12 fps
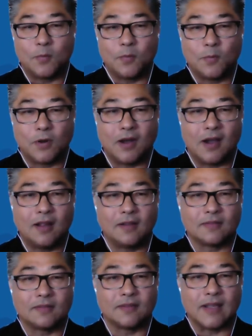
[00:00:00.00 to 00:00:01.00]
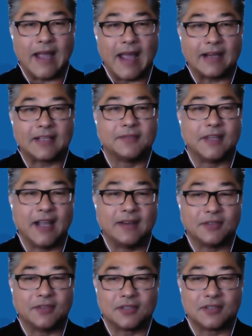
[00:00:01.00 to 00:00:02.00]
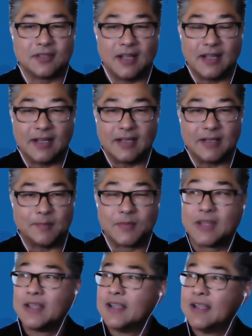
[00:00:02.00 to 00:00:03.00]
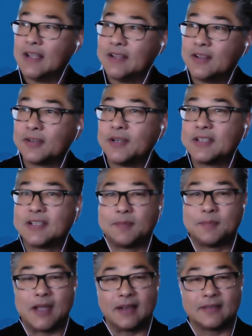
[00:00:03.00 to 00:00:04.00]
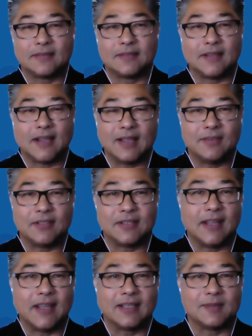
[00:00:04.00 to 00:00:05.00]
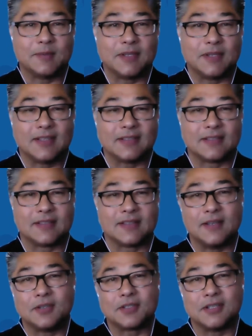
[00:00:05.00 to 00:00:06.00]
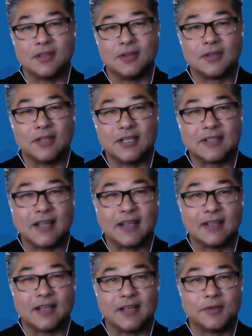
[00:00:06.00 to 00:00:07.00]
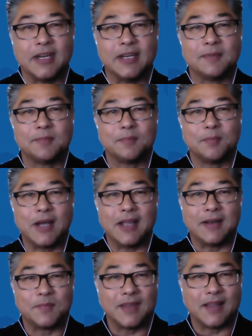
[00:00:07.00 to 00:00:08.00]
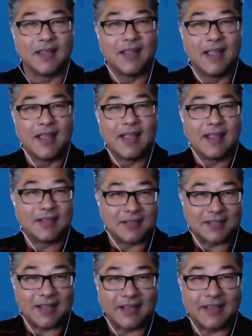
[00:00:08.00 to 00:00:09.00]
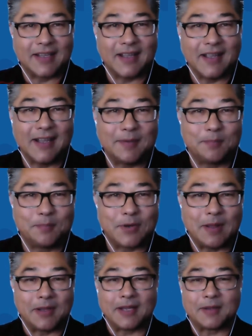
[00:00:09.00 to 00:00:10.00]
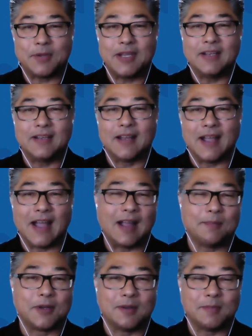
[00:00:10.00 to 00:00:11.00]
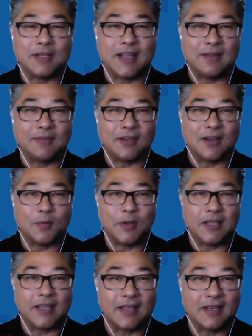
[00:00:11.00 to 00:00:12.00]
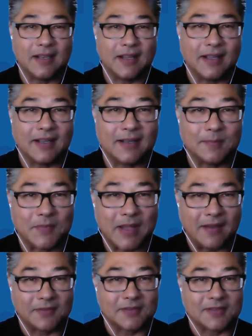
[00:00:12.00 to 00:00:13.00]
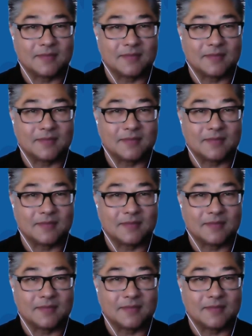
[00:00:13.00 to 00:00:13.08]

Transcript: we're all active divers. And the only reason I'm not diving today is because the ocean locally is not agreeing. But just like probably like Pete, I'm going to be diving all weekend. Have